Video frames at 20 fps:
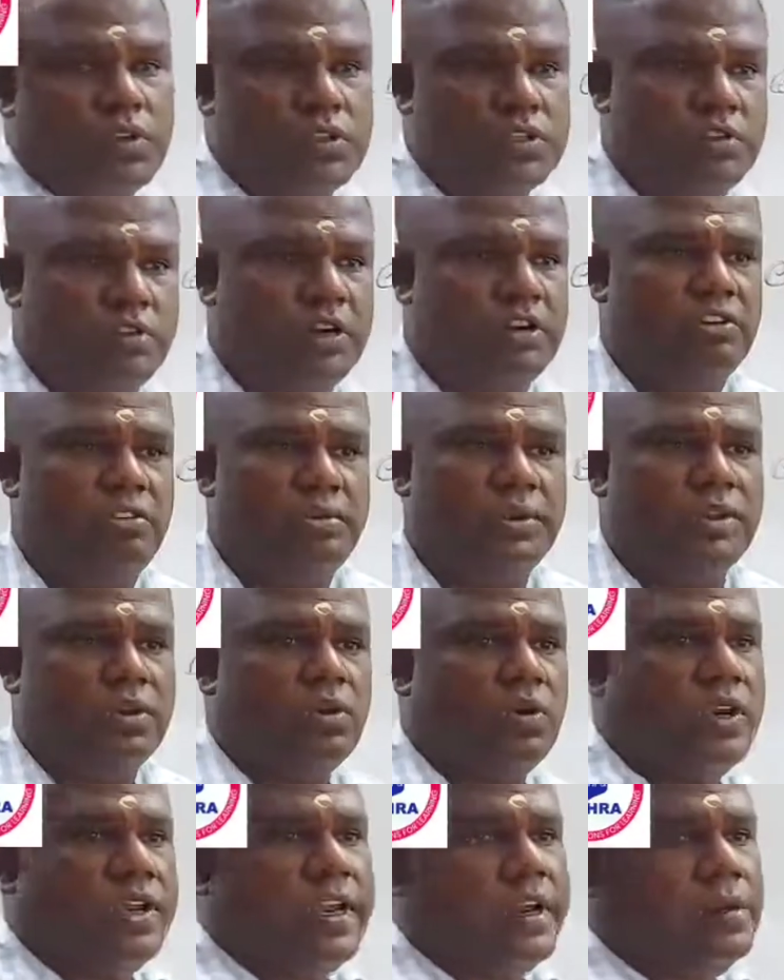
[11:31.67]
So what will be the
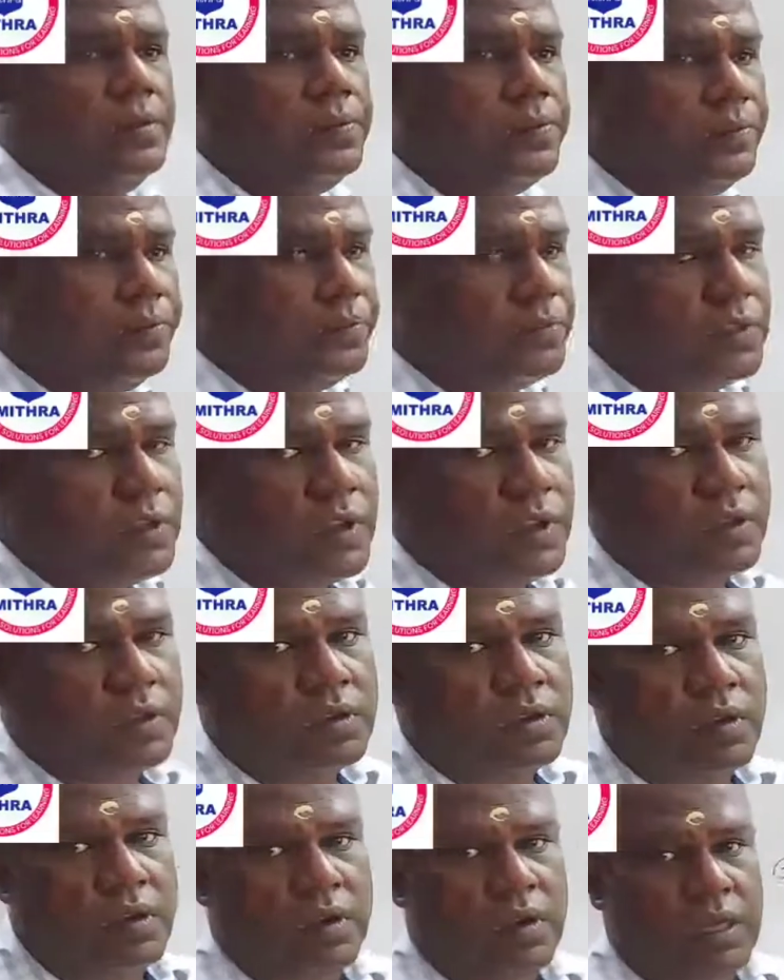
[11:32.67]
rule here?
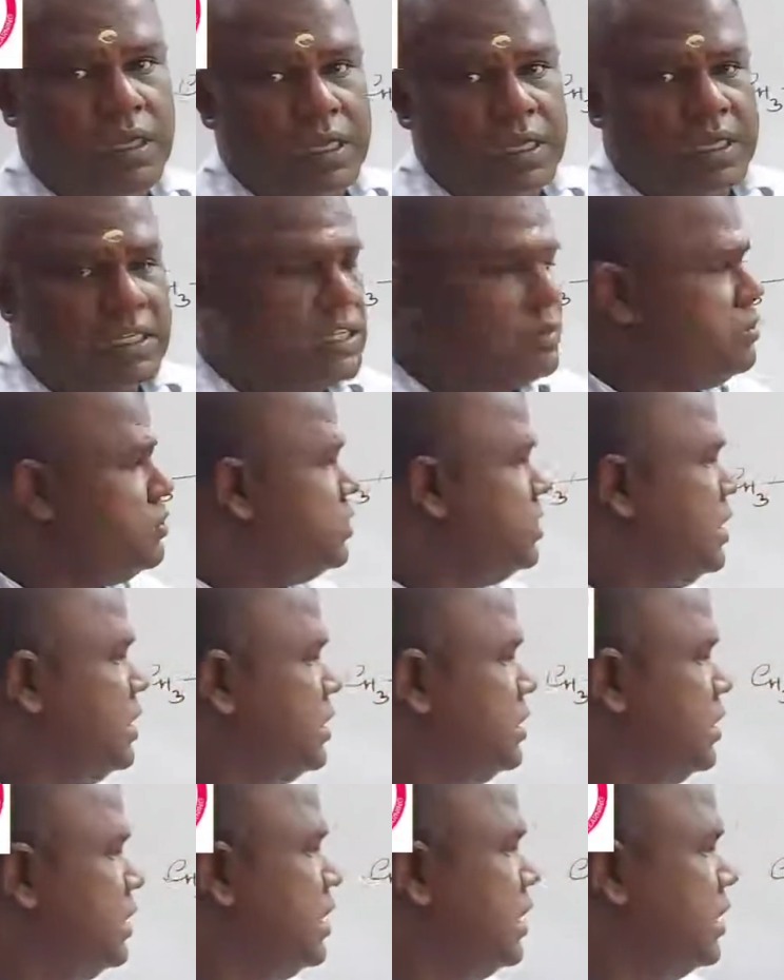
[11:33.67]
Suppose
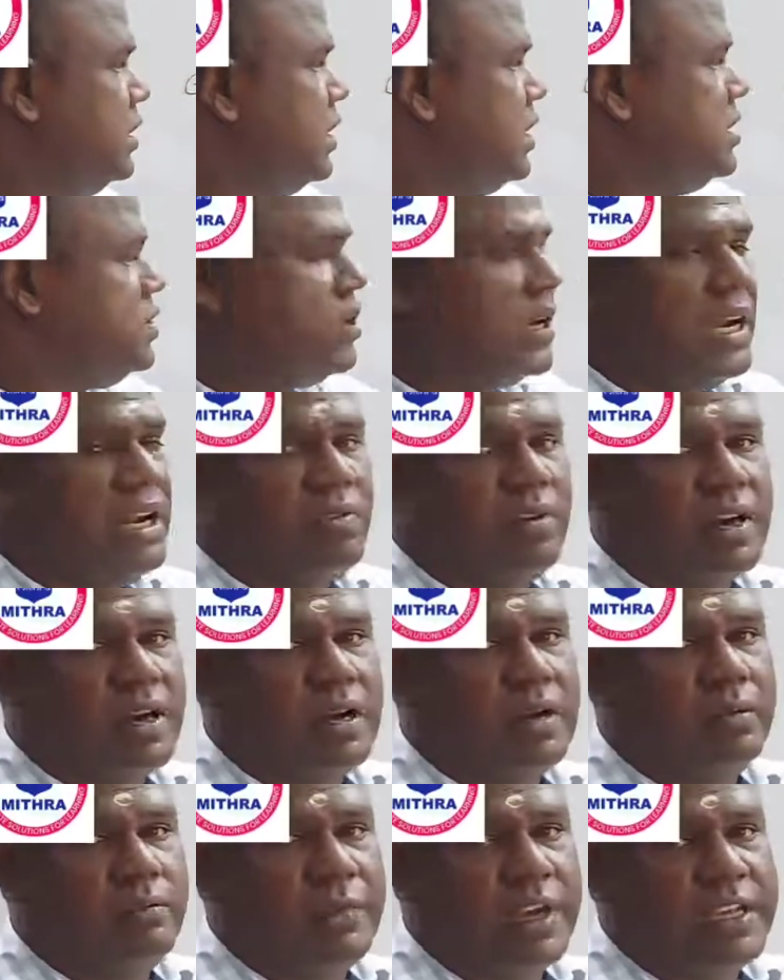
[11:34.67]
here there is only
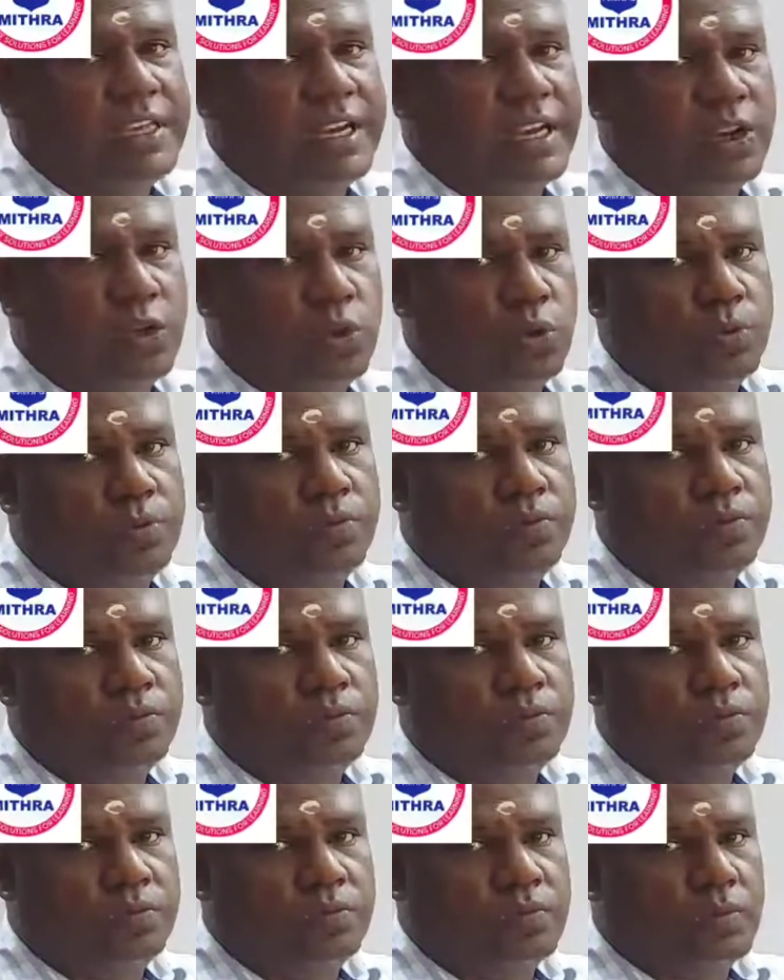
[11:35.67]
one methyl group.
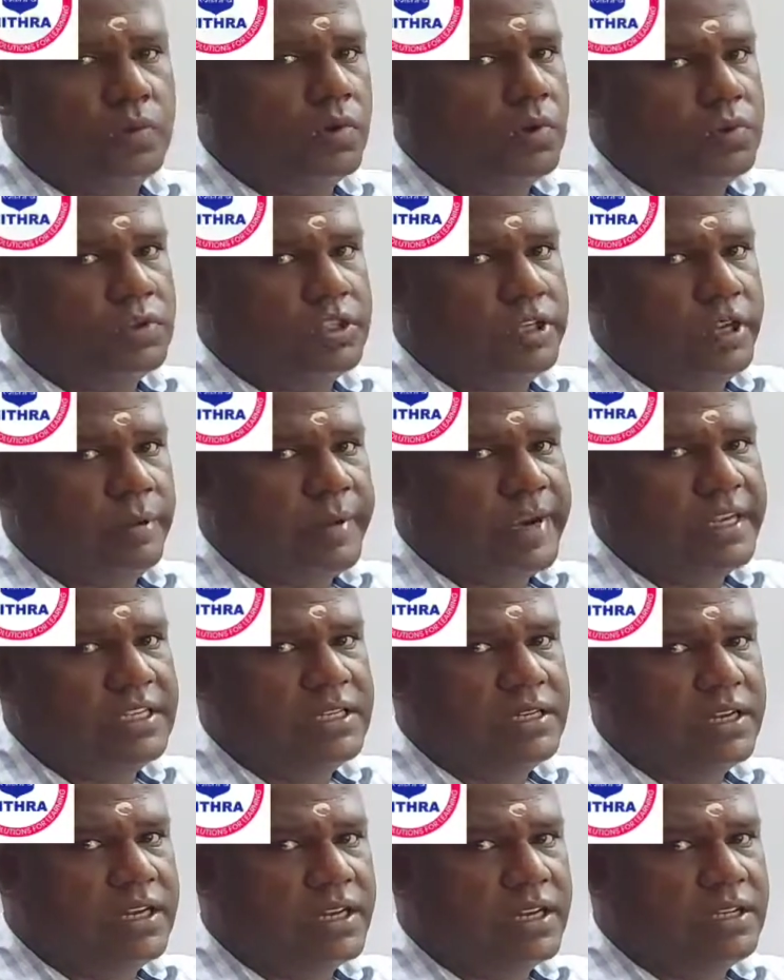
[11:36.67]

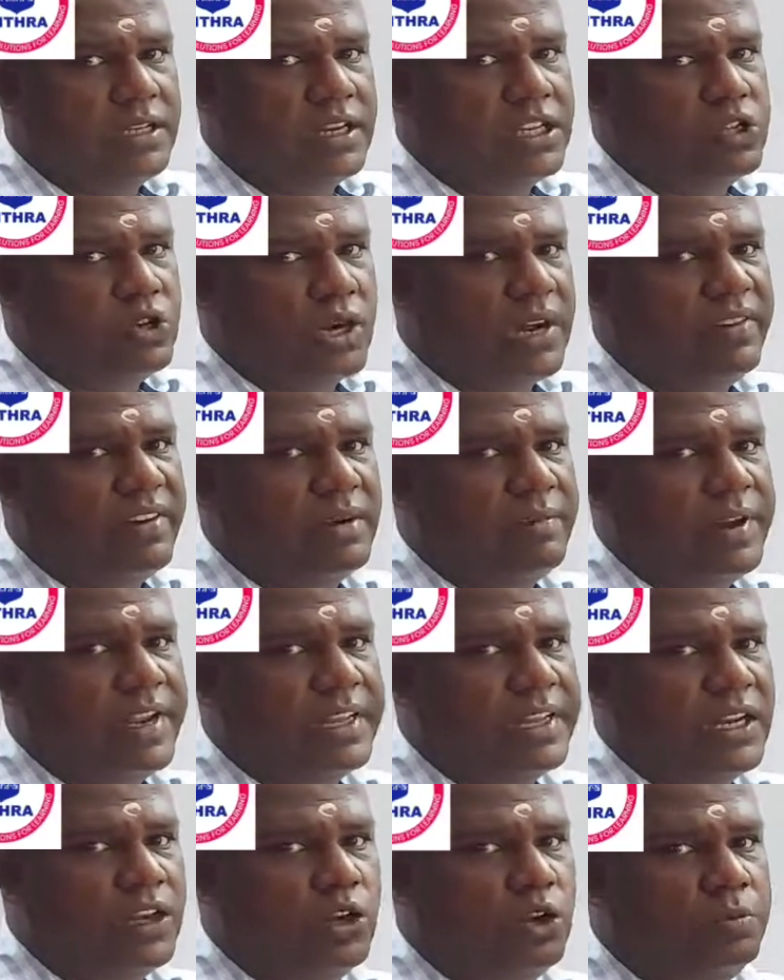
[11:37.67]
Imagine here there is only one
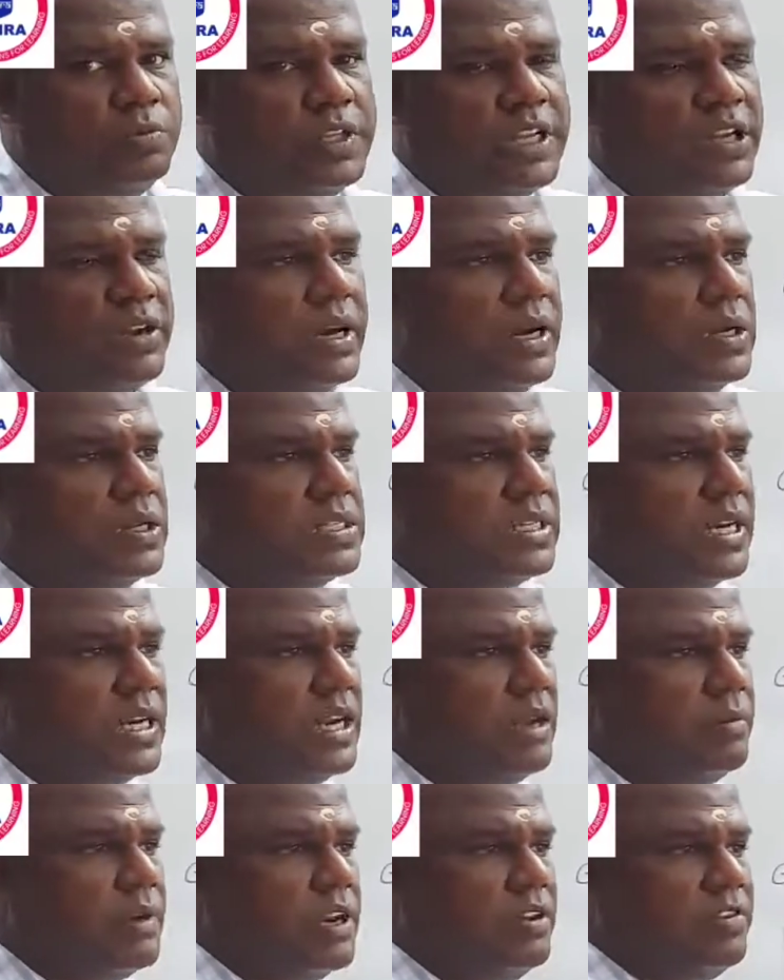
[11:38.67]
methyl group, then you have to start
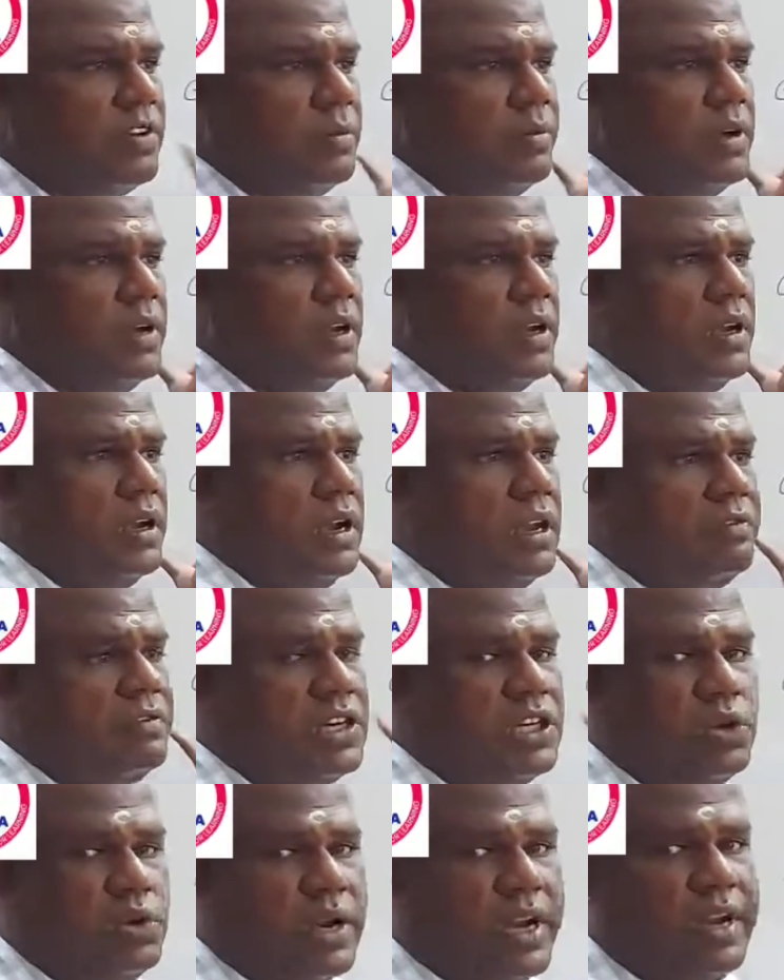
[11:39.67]
numbering from left
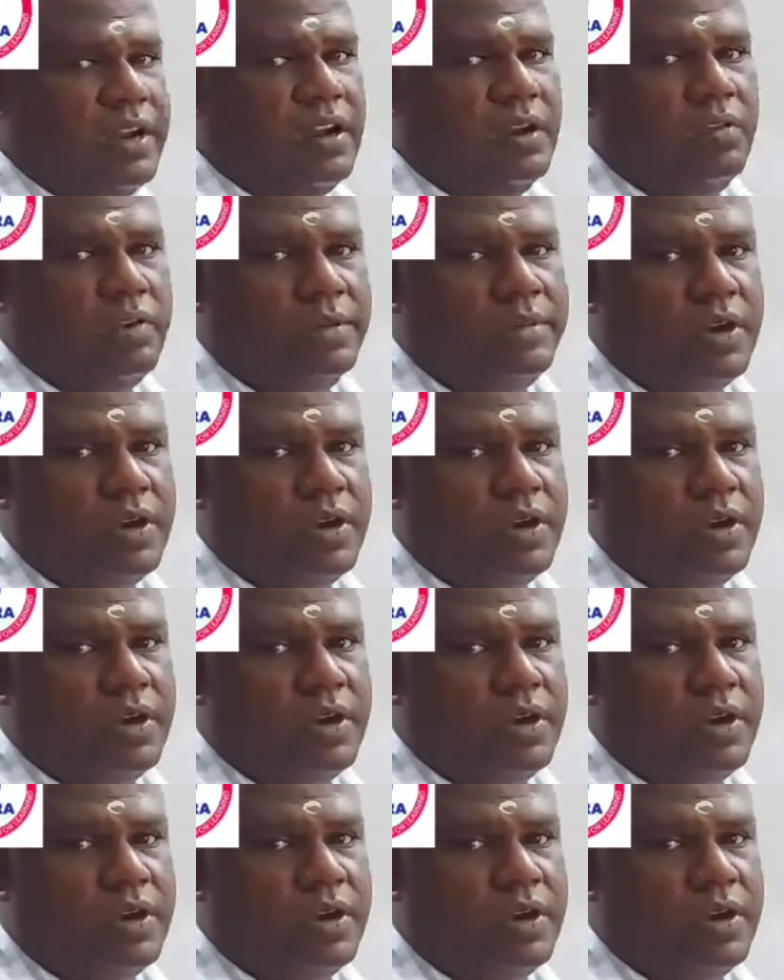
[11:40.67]
to right. Why?